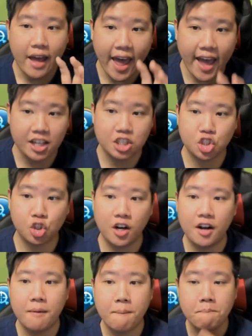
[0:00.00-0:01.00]

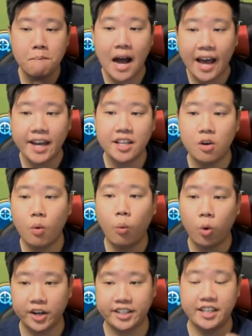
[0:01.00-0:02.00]
extra mine
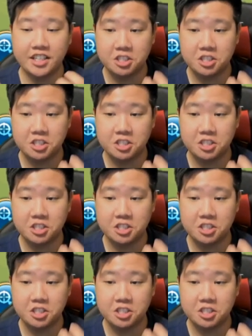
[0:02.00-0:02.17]
working